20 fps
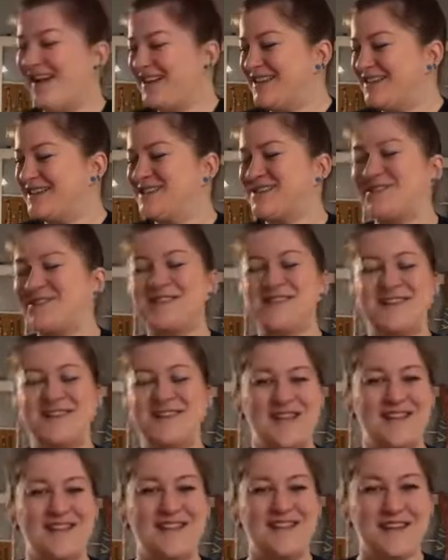So
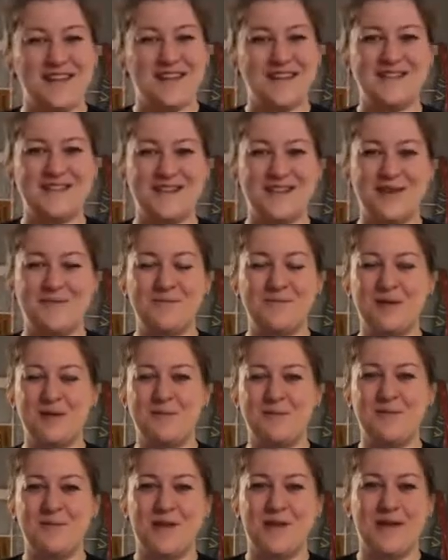today, like I said, I'm going to
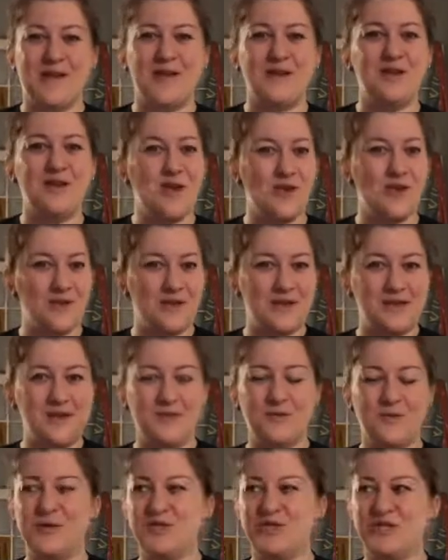be making gnocchi,
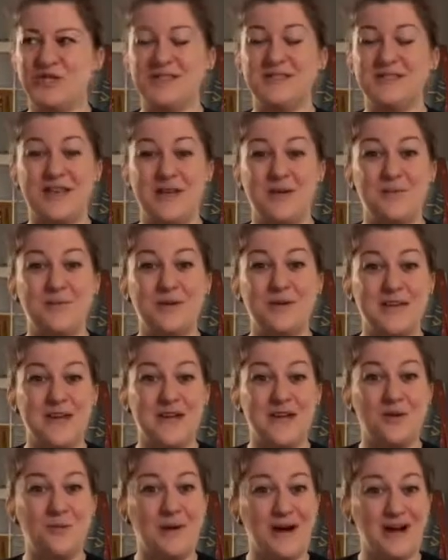which is a
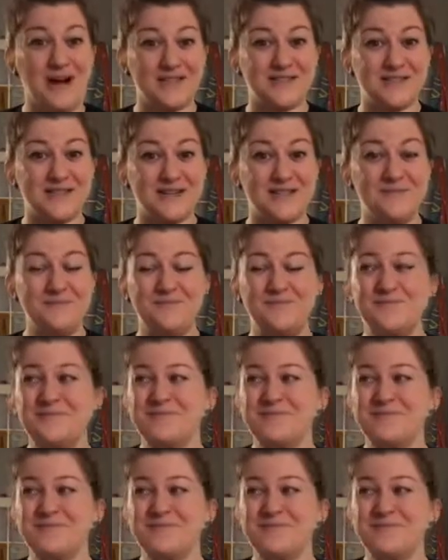potato pasta.